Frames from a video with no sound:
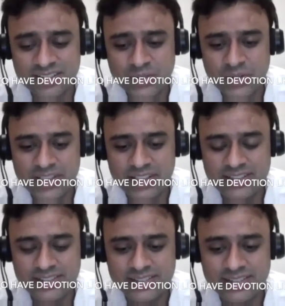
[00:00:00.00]

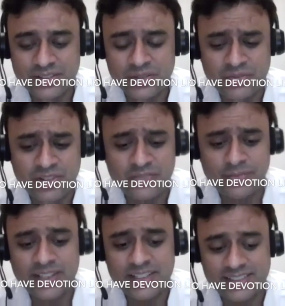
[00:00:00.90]
colleagues, one of
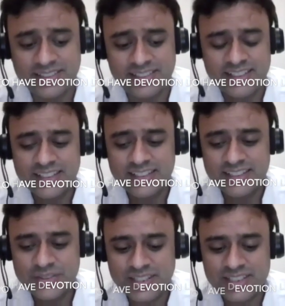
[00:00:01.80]
my,
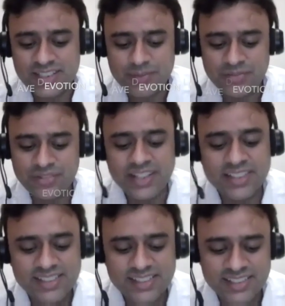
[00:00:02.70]
you can say, my
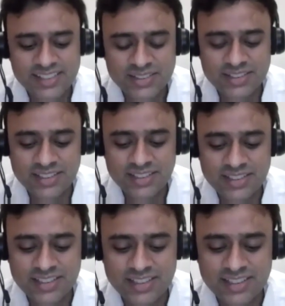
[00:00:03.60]
friends
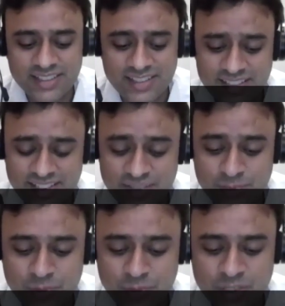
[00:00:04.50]
in
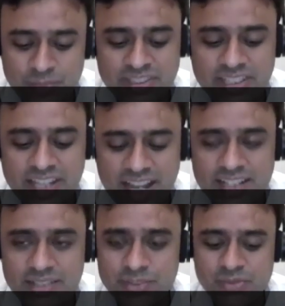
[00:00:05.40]
Puttaparthi had
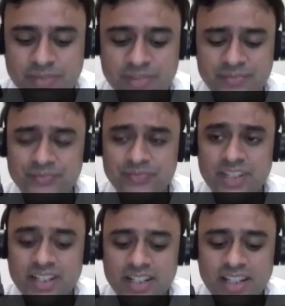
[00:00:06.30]
with Swami.
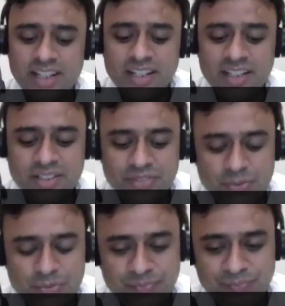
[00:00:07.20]
In an interview
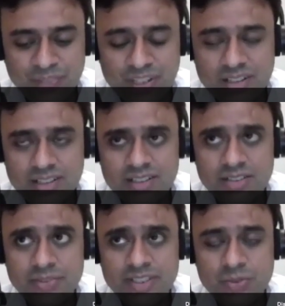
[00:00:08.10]

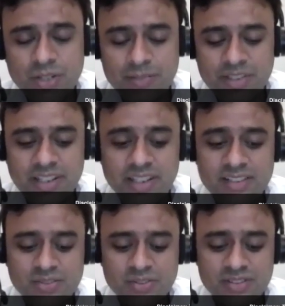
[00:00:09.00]
with Swami,
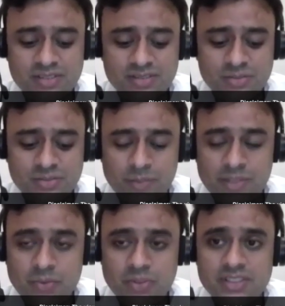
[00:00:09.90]

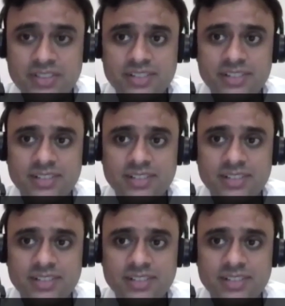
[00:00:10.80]
Swami was